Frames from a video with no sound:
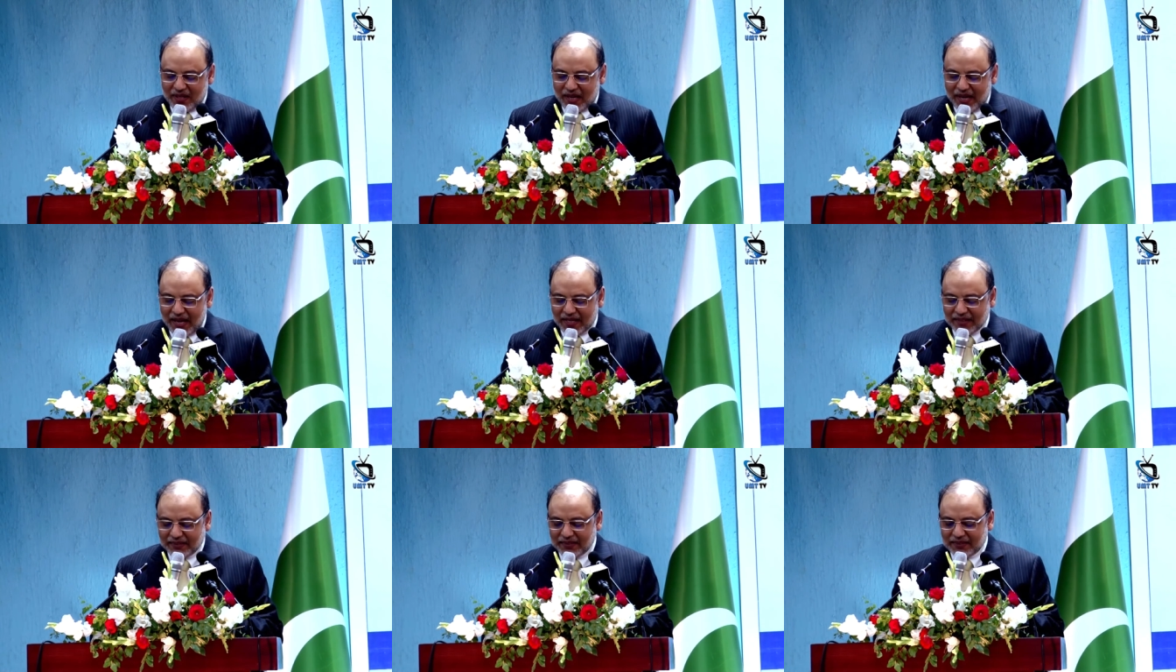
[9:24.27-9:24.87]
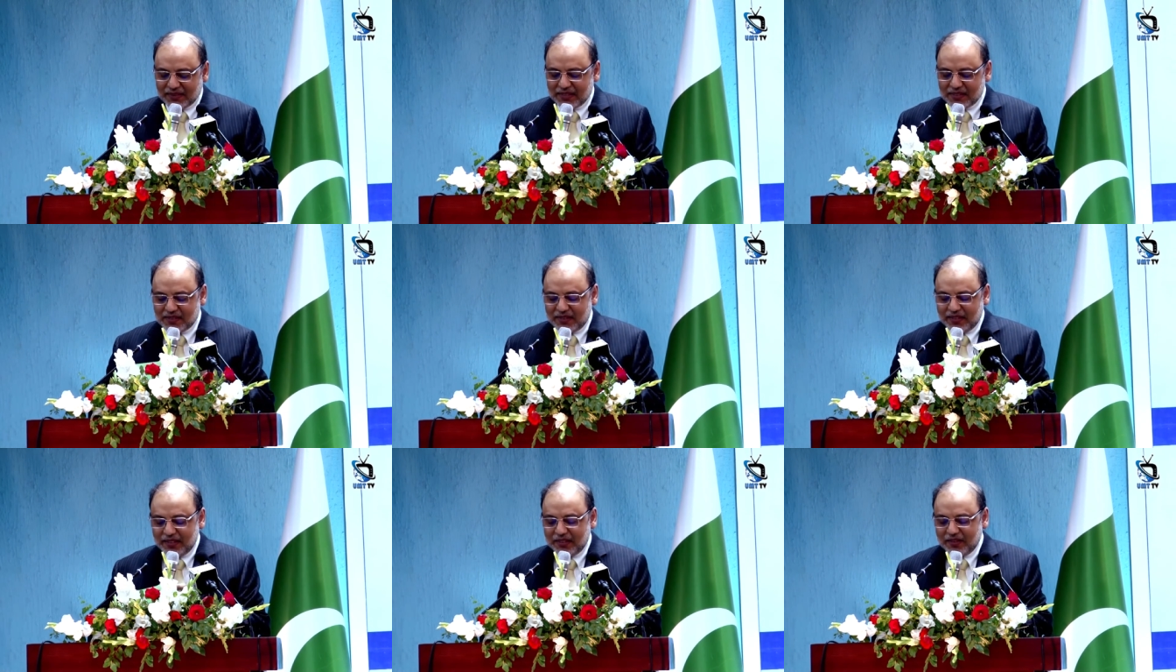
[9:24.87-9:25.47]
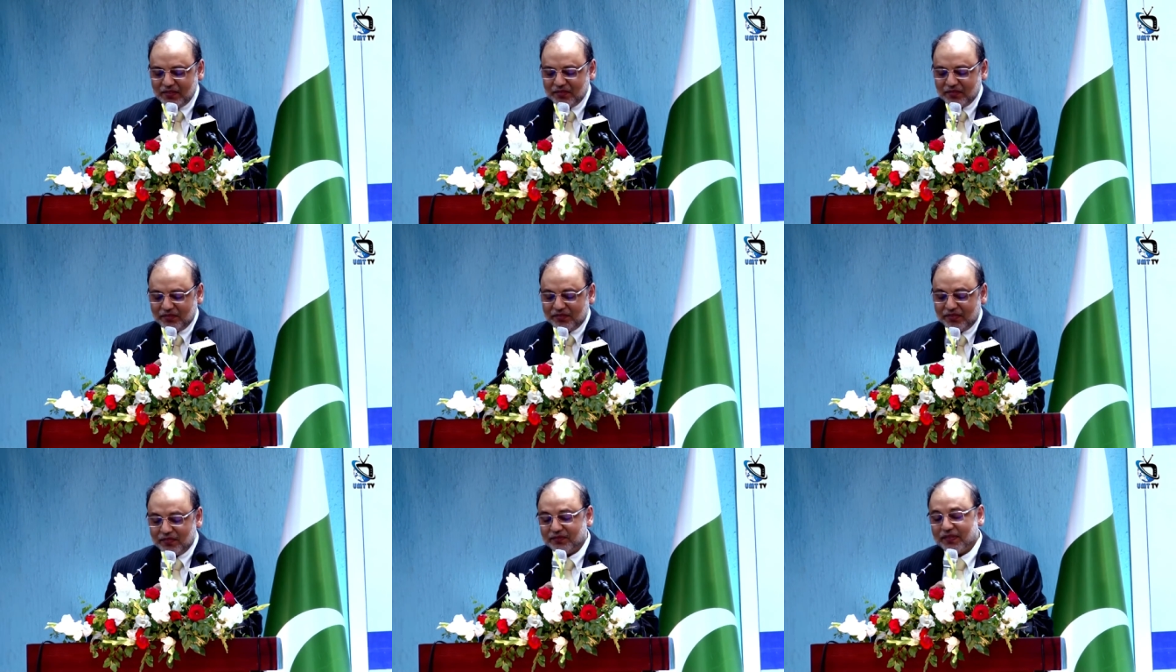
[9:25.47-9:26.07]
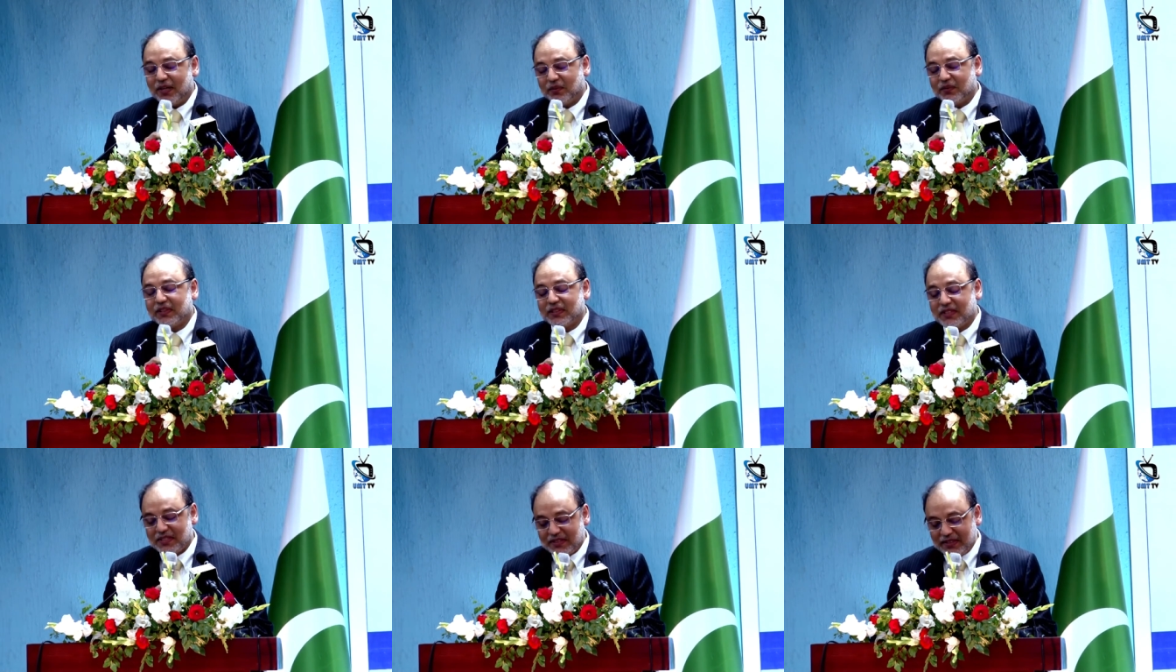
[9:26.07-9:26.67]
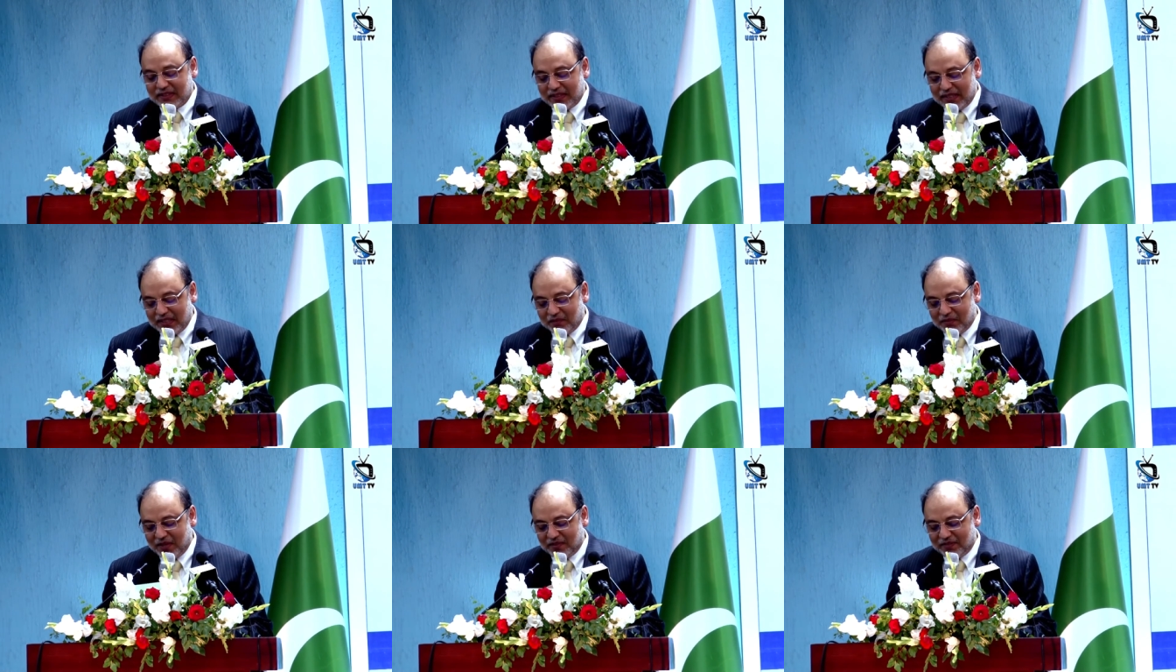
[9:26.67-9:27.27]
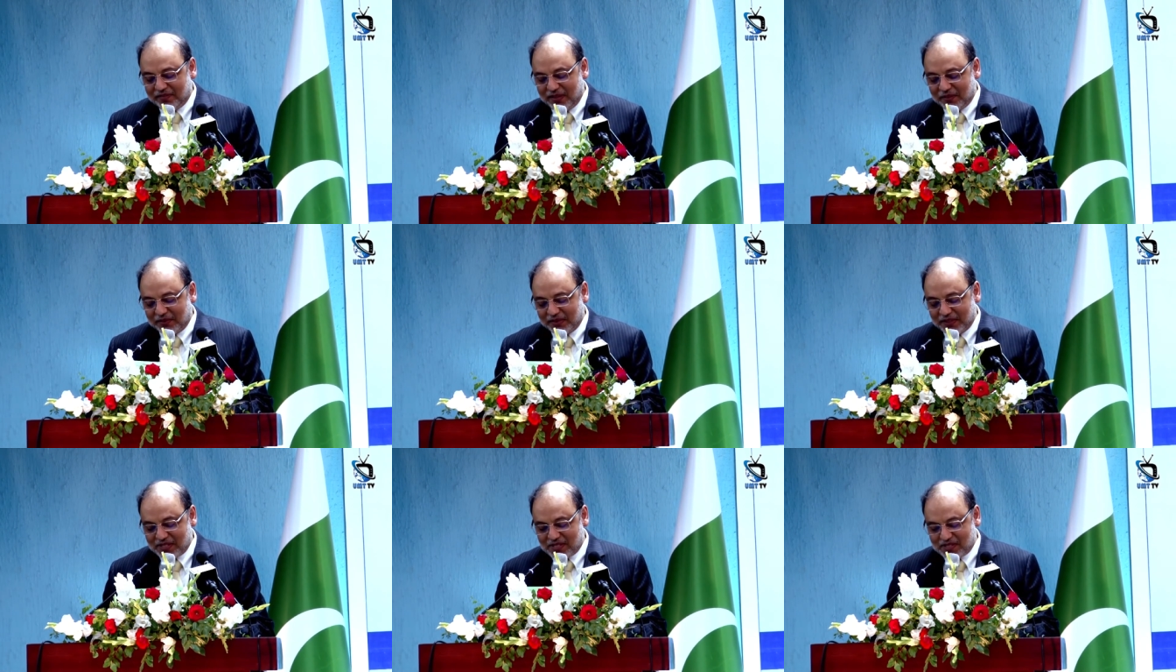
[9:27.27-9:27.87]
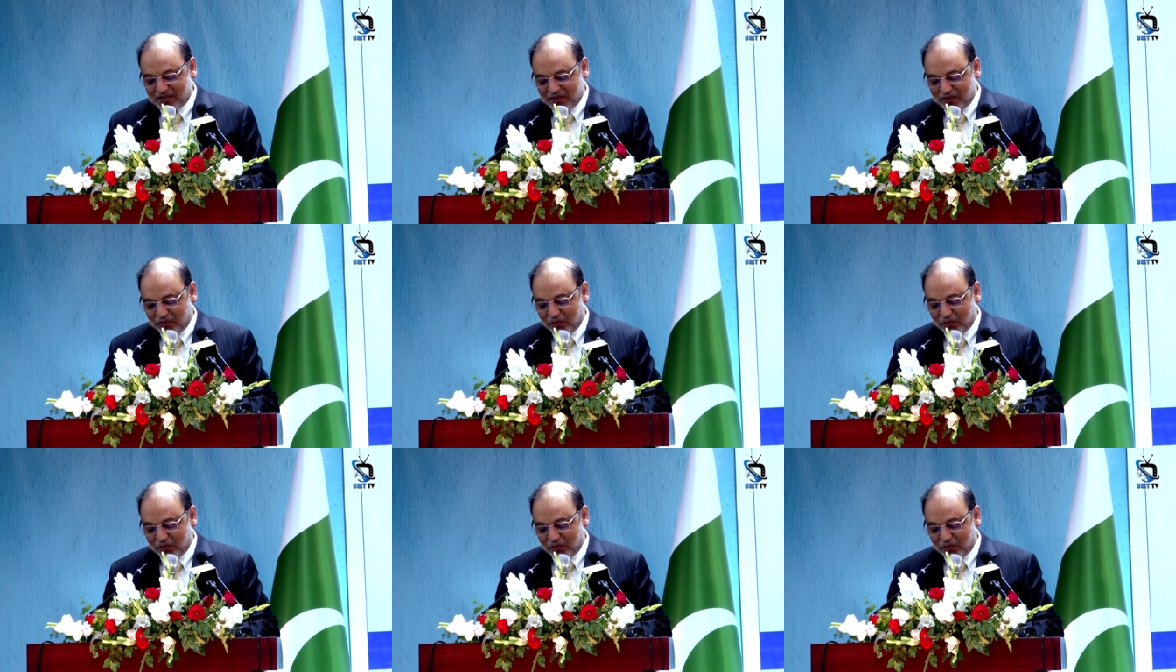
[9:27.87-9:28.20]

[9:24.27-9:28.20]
And this is the found, this is the dilemma of founders,